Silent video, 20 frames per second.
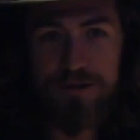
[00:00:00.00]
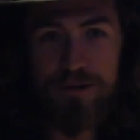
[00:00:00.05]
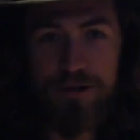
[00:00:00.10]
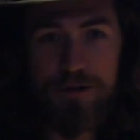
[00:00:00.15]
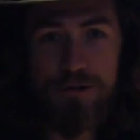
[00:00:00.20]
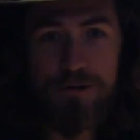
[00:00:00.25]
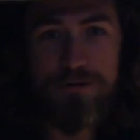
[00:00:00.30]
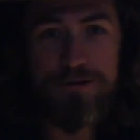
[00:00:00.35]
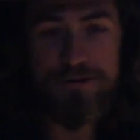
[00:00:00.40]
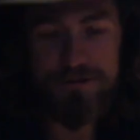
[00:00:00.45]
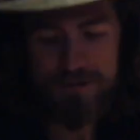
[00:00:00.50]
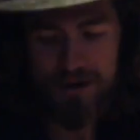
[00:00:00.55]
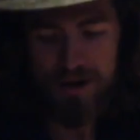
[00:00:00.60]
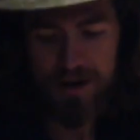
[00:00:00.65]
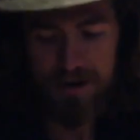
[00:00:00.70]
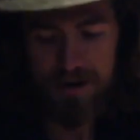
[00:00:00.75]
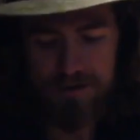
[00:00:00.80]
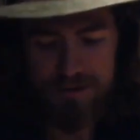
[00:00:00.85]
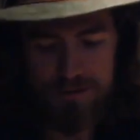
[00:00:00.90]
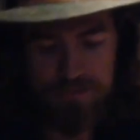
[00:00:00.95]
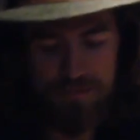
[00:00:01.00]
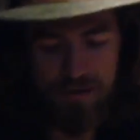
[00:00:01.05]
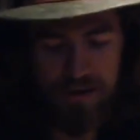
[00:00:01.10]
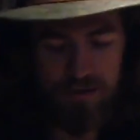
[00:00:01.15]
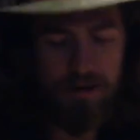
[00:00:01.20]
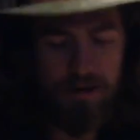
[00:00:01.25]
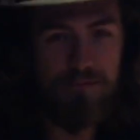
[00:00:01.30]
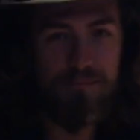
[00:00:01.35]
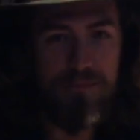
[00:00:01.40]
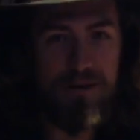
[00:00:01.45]
Lowe's, I
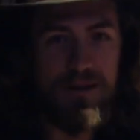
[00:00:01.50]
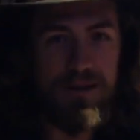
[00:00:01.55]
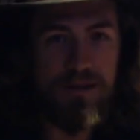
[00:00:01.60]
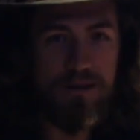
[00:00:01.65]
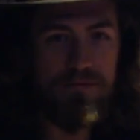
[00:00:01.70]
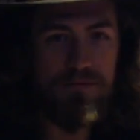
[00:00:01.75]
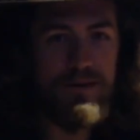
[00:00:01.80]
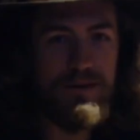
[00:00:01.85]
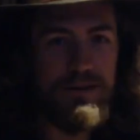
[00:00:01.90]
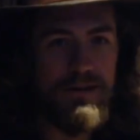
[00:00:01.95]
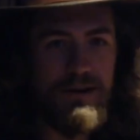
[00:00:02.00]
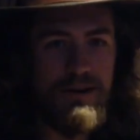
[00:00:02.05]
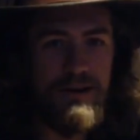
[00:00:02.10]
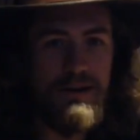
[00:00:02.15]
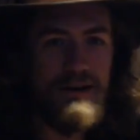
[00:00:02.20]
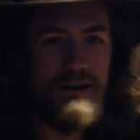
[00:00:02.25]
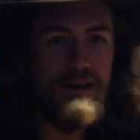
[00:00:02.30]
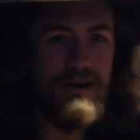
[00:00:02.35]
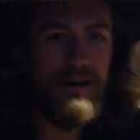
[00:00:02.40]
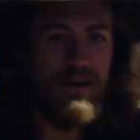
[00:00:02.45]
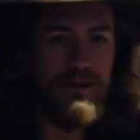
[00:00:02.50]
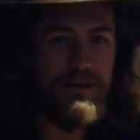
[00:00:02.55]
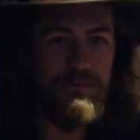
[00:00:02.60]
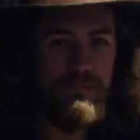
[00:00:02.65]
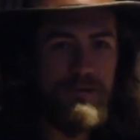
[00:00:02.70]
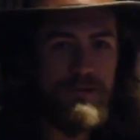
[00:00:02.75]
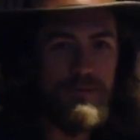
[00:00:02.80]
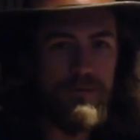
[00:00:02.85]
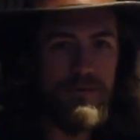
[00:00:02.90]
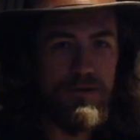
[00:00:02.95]
have been living there, and the
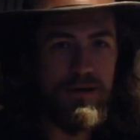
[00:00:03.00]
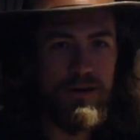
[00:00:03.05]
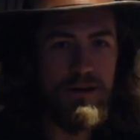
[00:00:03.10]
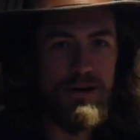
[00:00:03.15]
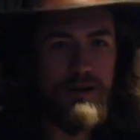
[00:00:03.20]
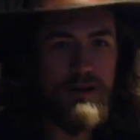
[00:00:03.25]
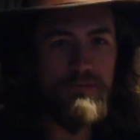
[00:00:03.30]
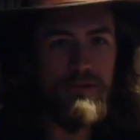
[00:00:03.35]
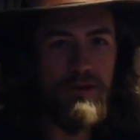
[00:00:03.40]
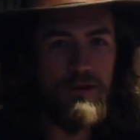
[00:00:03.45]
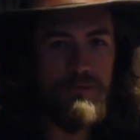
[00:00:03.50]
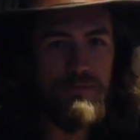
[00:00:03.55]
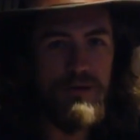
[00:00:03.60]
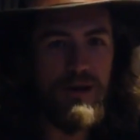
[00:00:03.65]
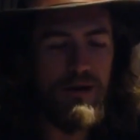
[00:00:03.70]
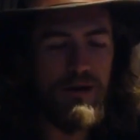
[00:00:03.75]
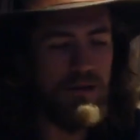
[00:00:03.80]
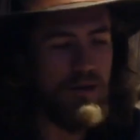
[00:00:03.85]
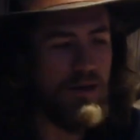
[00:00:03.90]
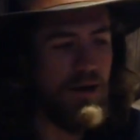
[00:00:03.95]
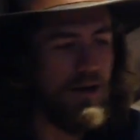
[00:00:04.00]
people there have helped me out a